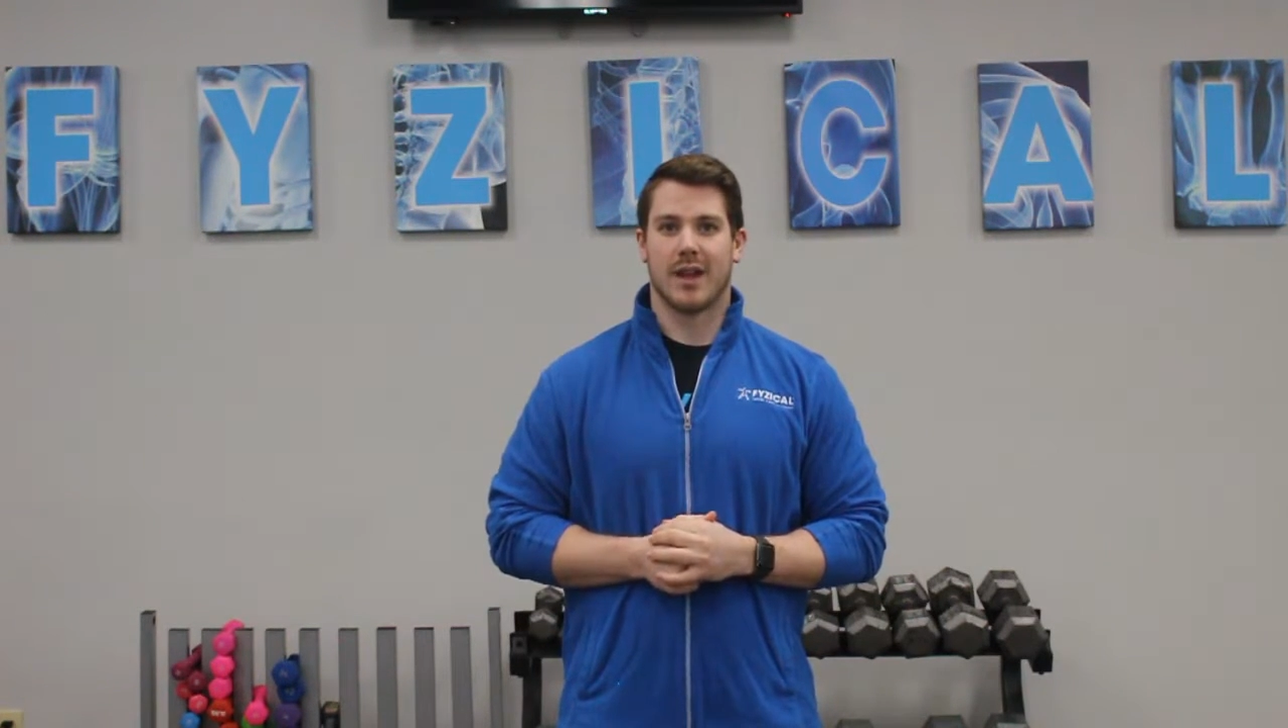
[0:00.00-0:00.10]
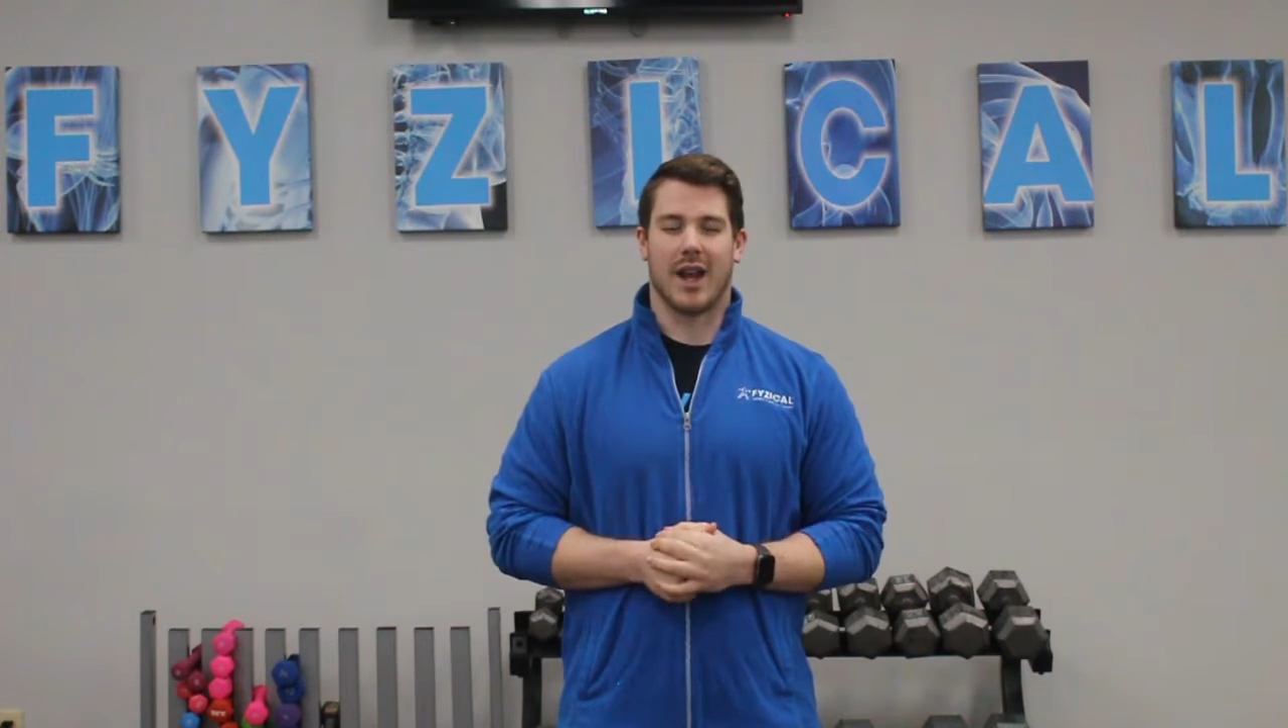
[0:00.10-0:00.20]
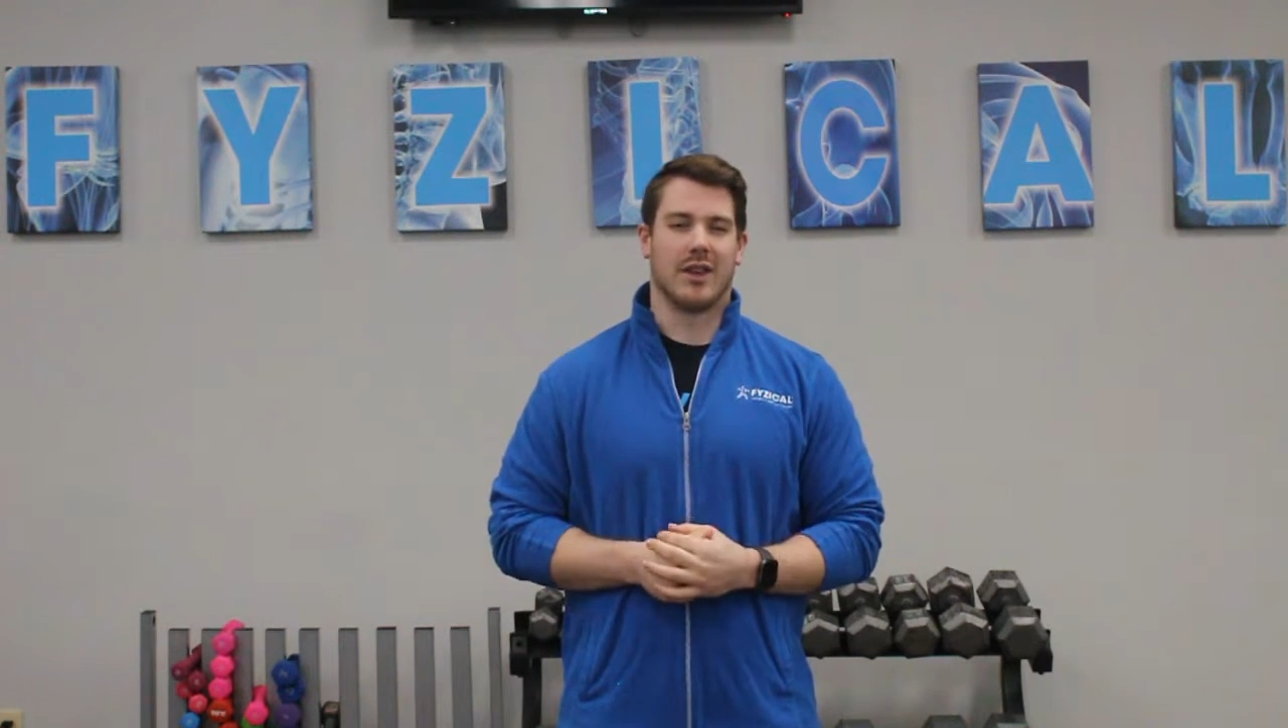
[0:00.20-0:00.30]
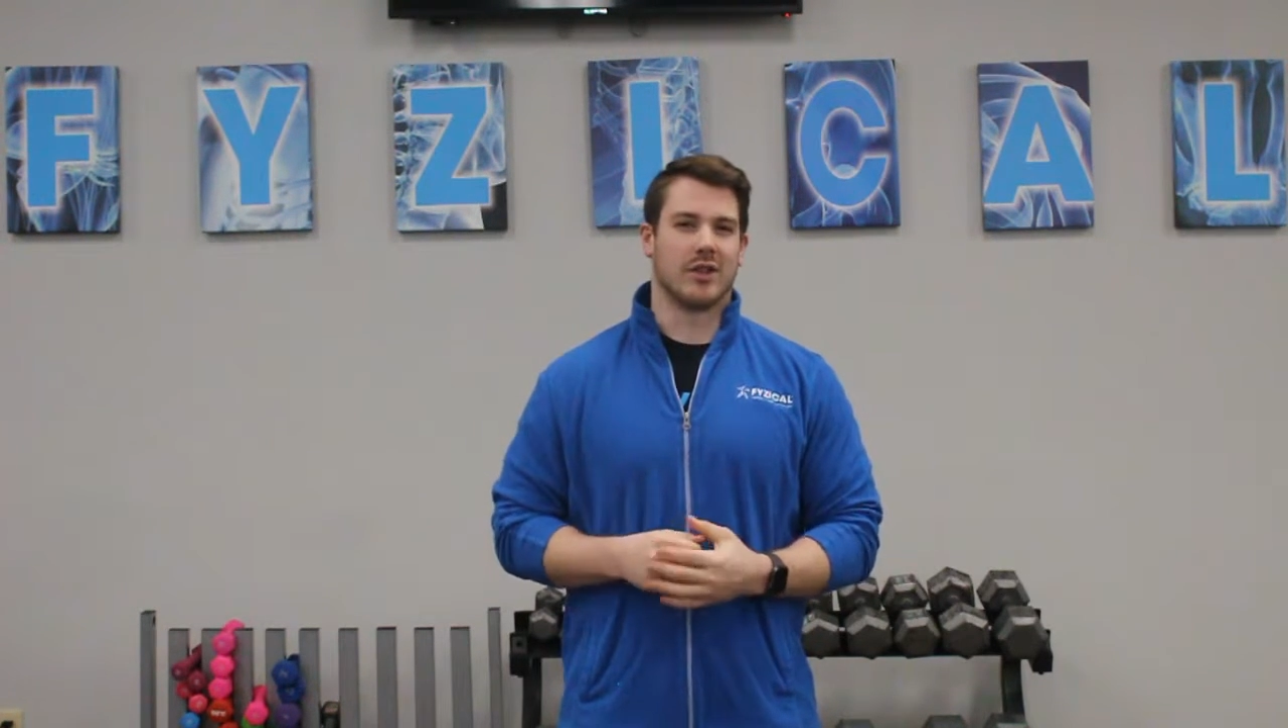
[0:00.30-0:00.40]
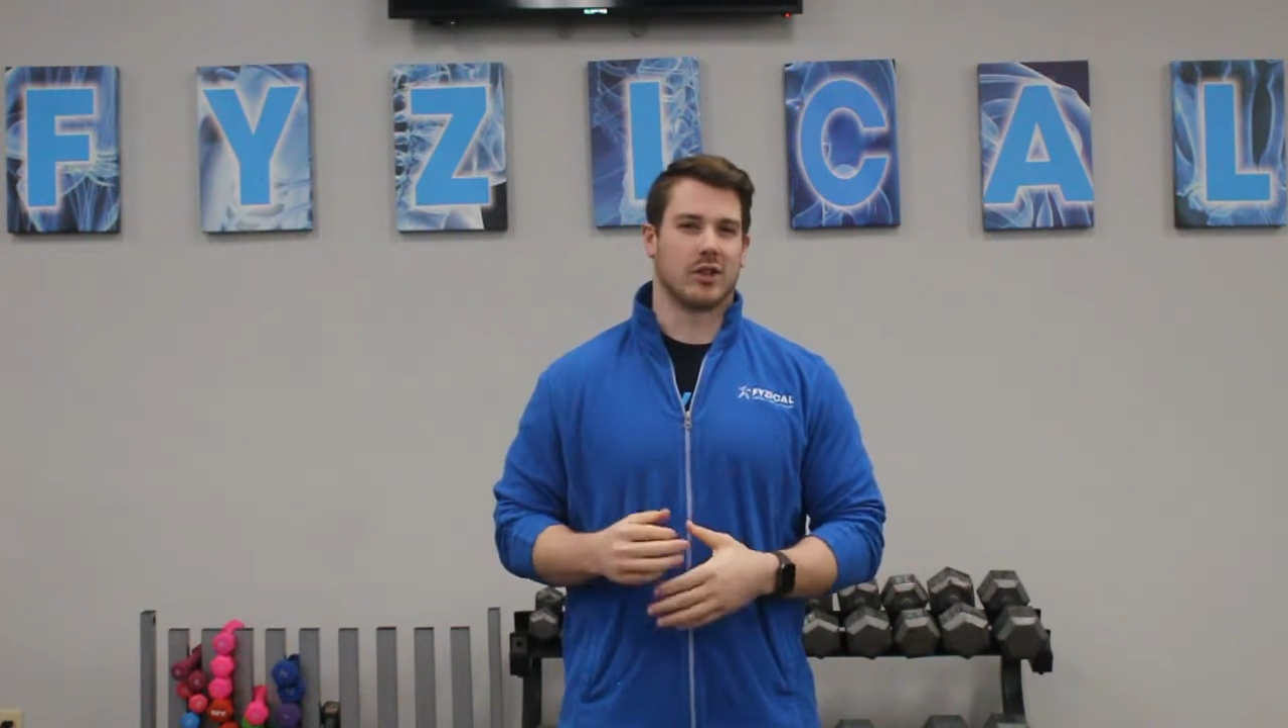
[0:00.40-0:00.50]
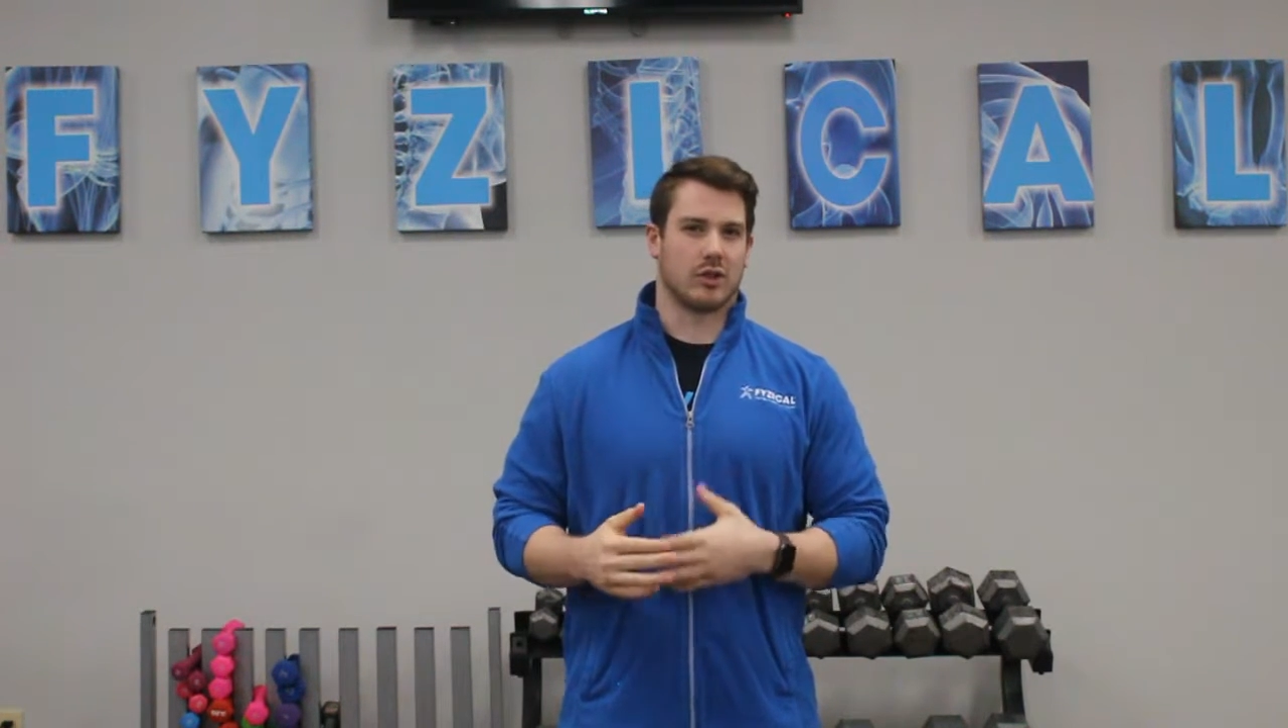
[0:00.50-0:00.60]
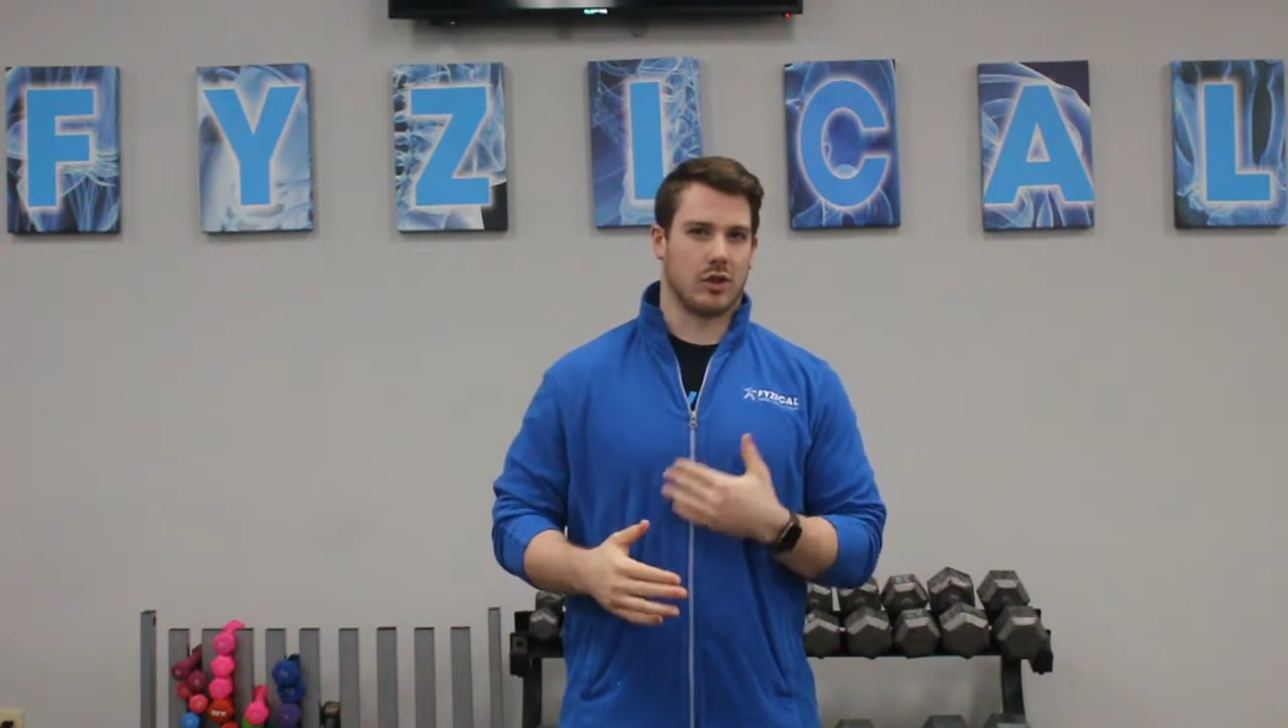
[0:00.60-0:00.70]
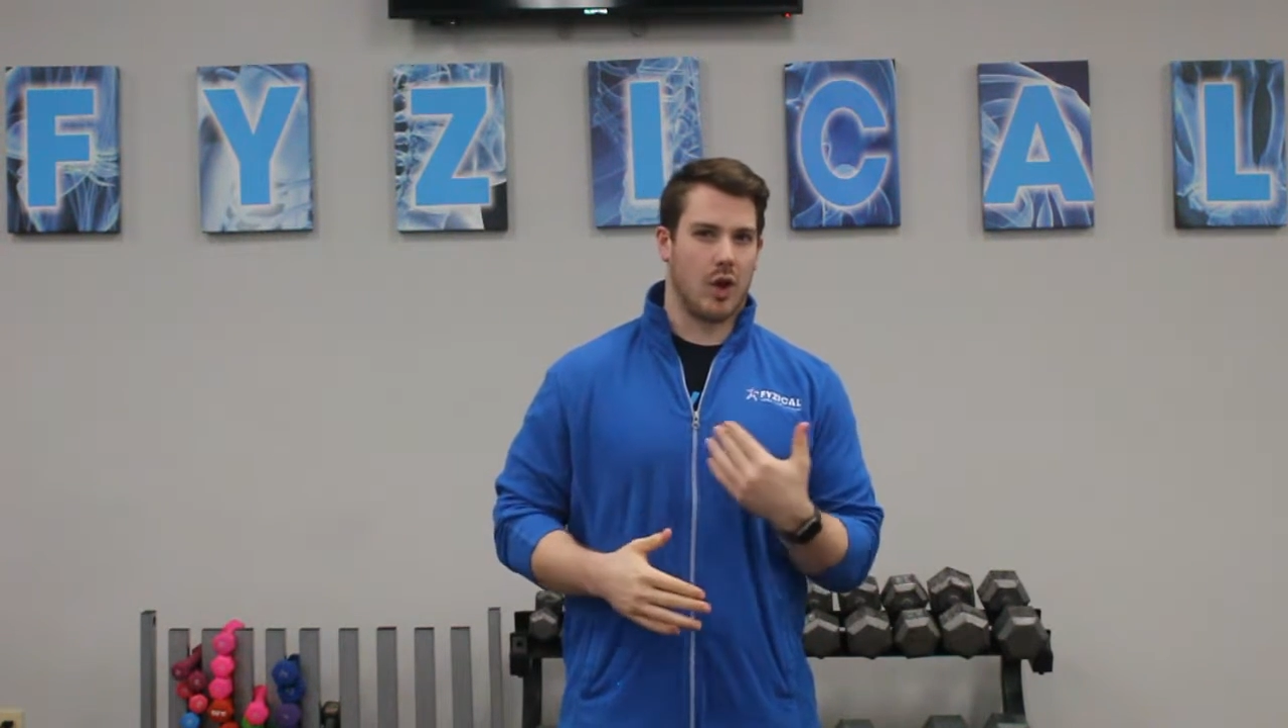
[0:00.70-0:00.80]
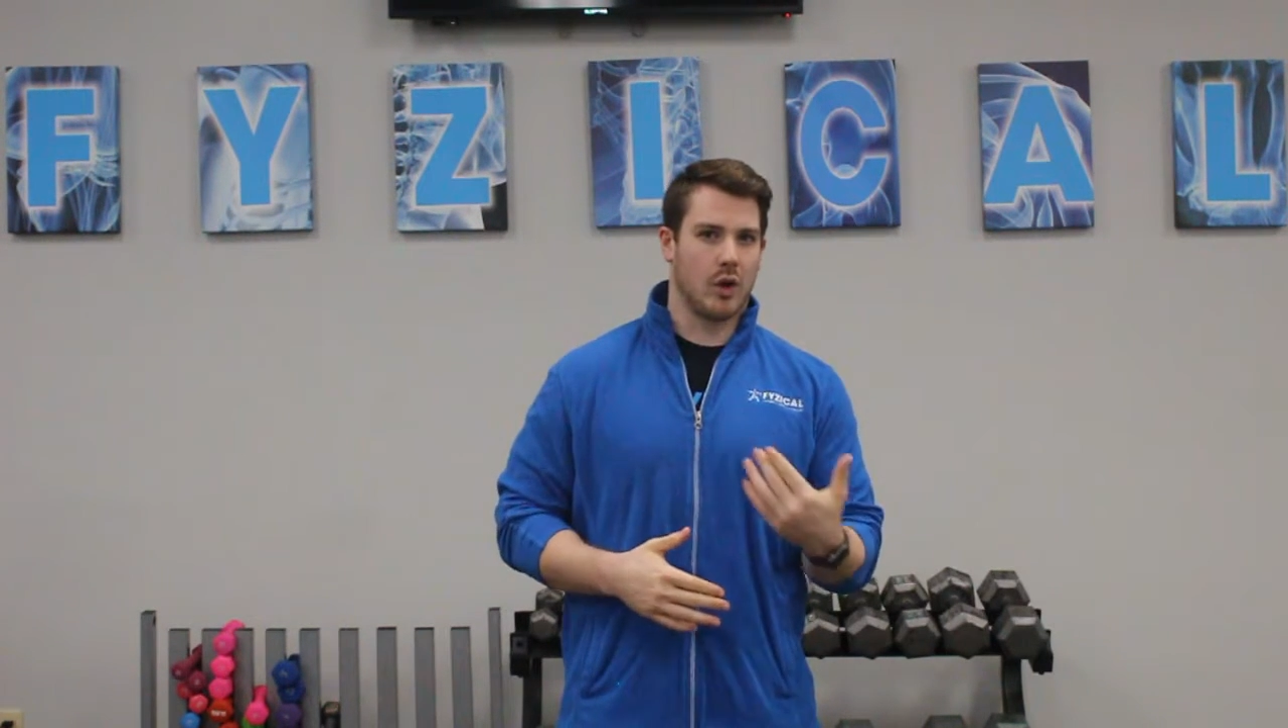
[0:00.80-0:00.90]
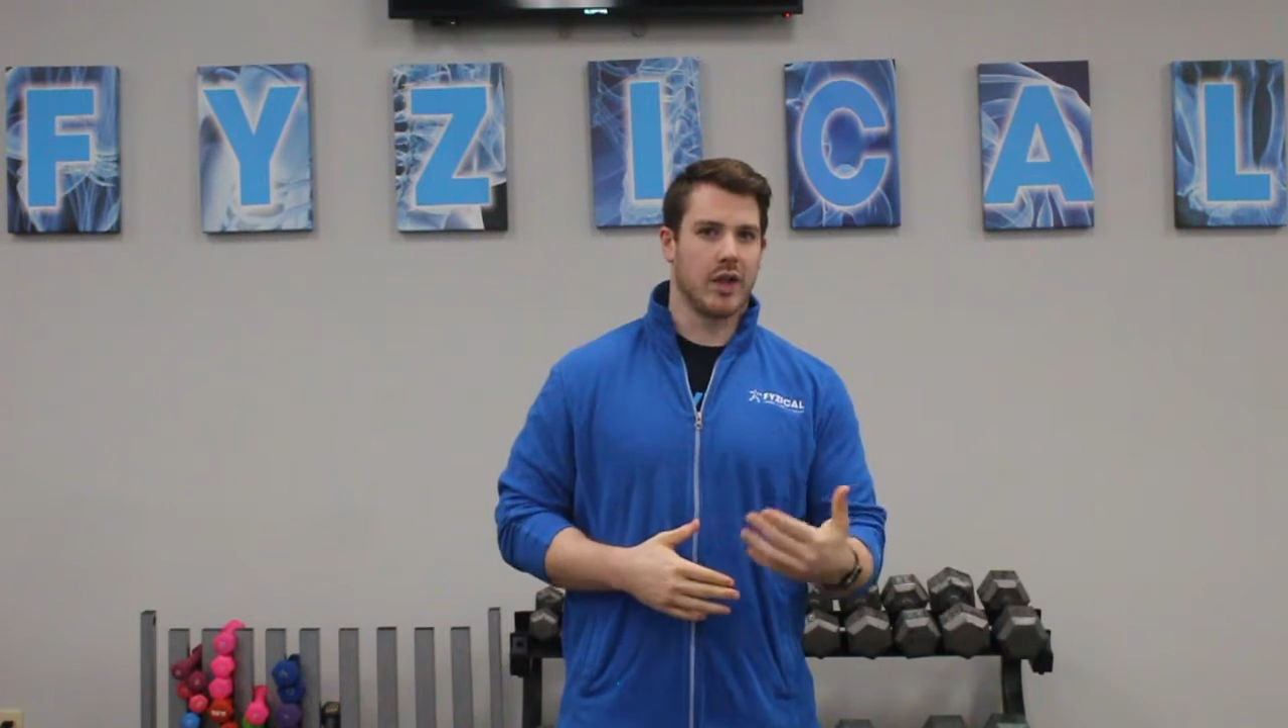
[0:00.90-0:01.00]
and then
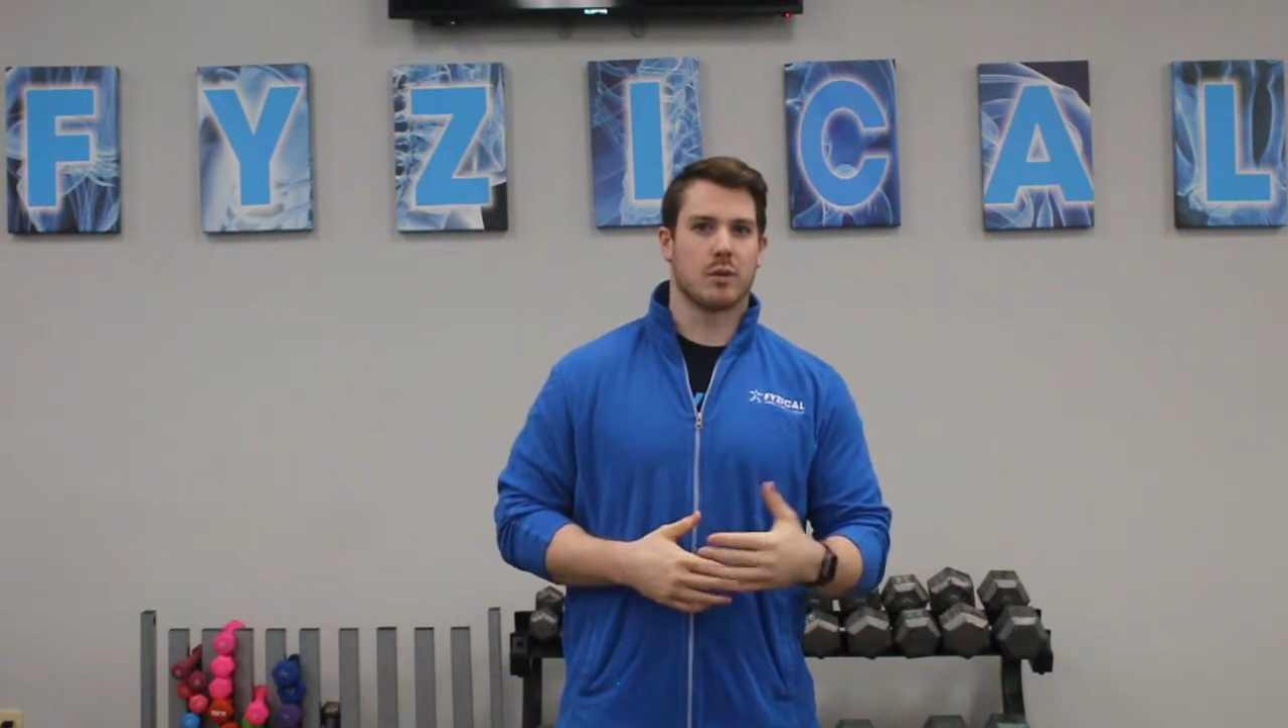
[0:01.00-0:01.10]
slowly